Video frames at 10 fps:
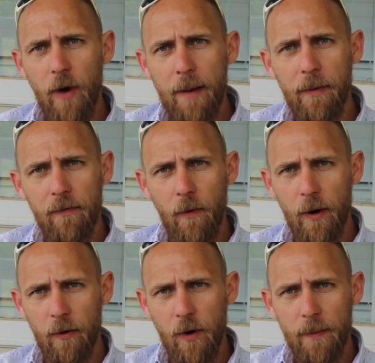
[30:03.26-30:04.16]
right
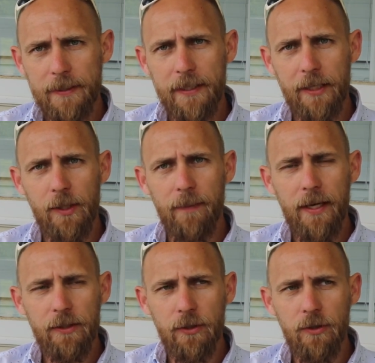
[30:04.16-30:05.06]
before an aerobic session
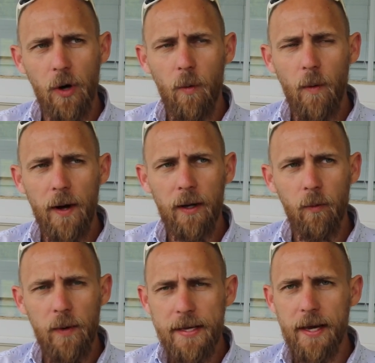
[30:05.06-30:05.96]
because you don't wanna
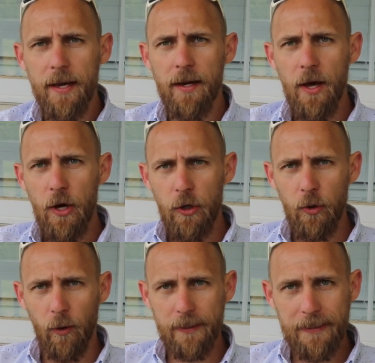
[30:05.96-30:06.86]
weaken
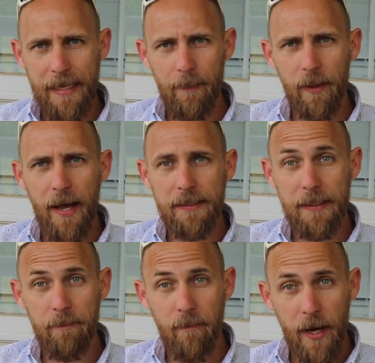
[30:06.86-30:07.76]
your
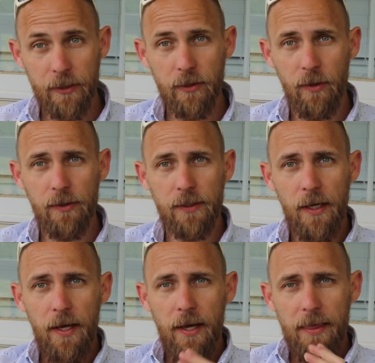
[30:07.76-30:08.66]
stabilizing muscles
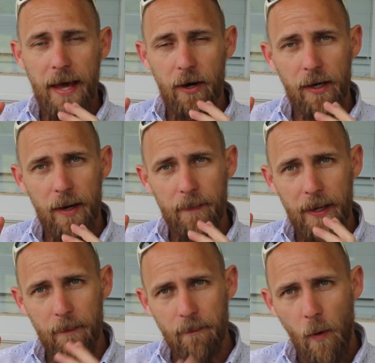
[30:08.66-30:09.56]
that are gonna
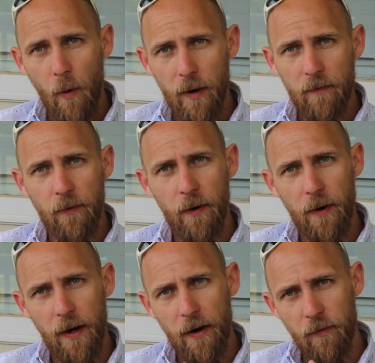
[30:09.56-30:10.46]
be important
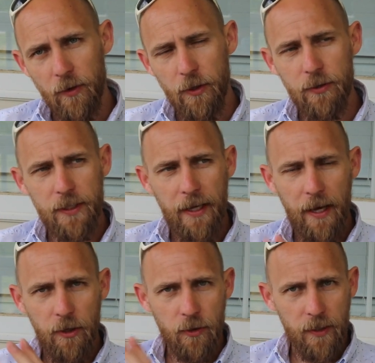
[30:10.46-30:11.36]
for reducing
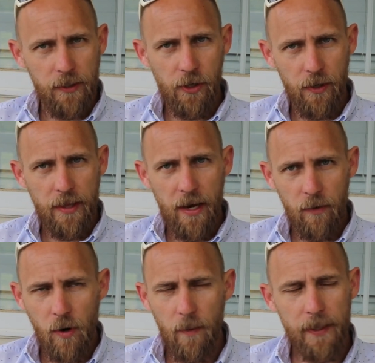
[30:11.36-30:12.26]
injury during that
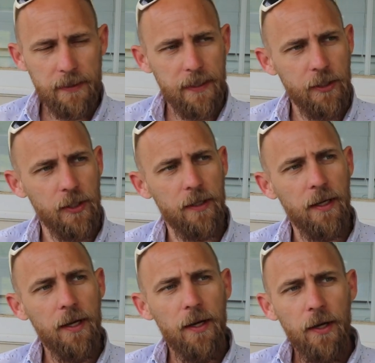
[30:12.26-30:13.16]
aerobic session.
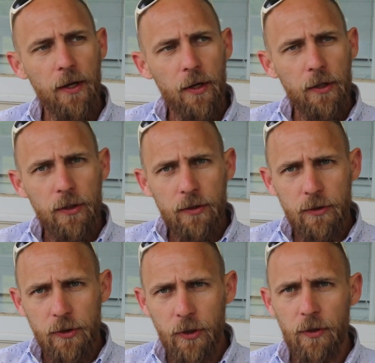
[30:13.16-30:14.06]

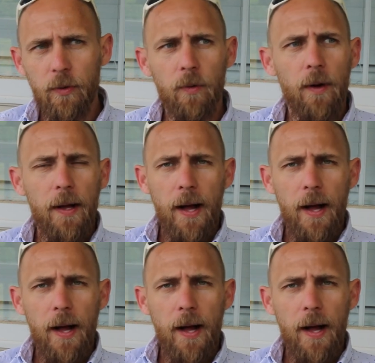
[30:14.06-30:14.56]
Two,